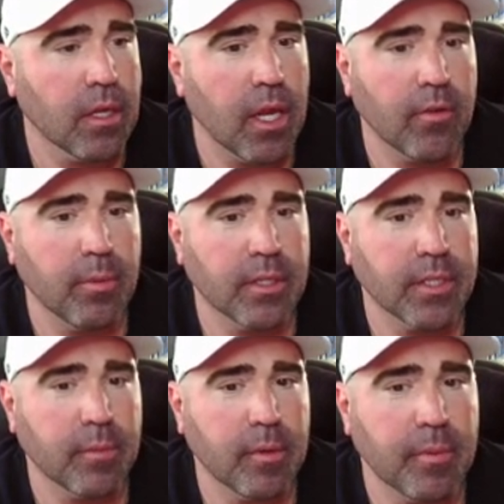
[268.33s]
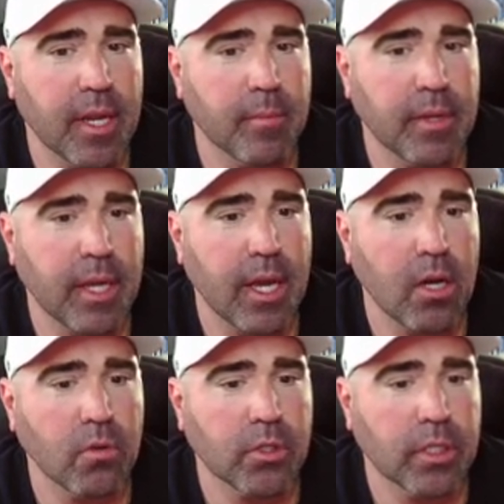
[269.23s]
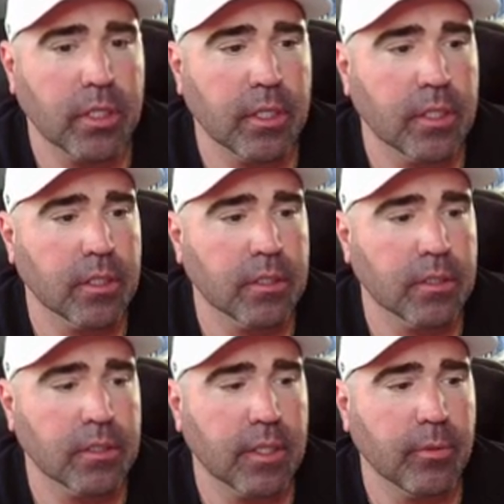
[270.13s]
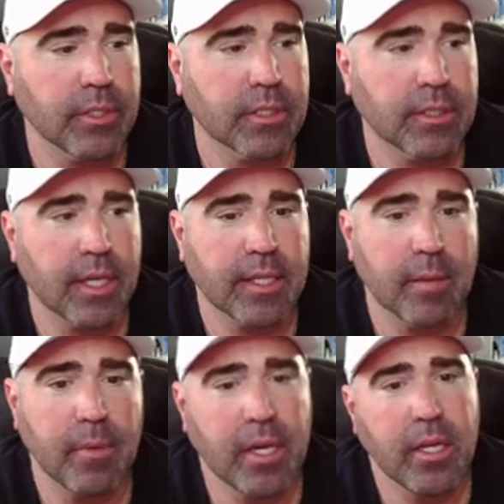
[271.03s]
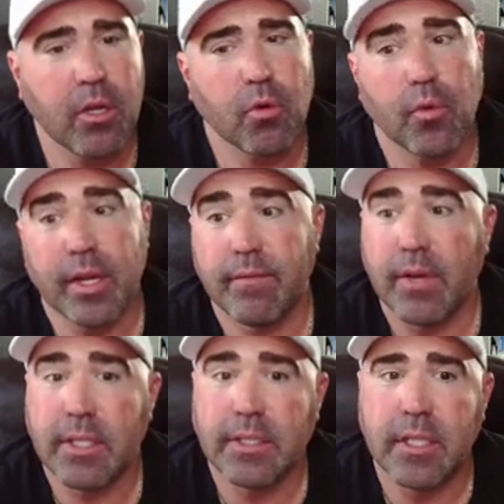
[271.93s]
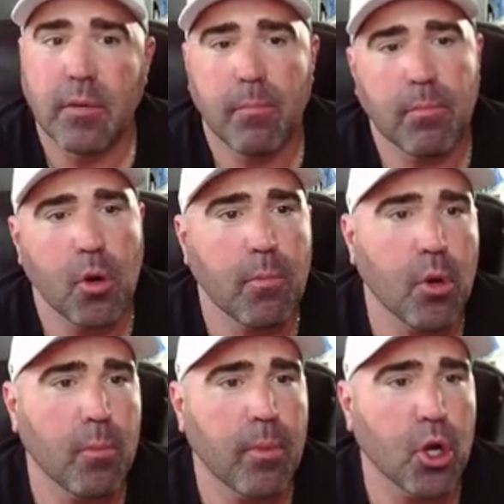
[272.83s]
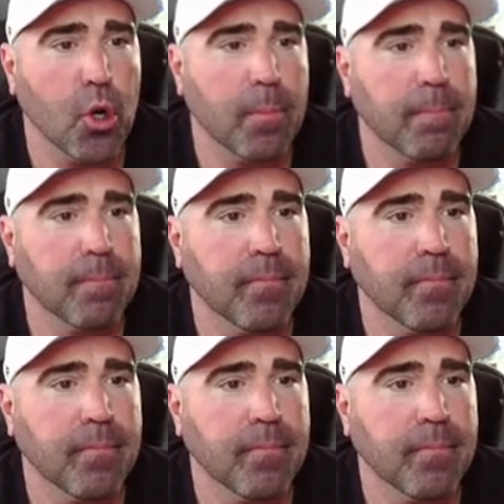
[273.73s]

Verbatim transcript: Everybody's gonna be paying me out, and we just take that money, reinvest it, boom, boom, boom.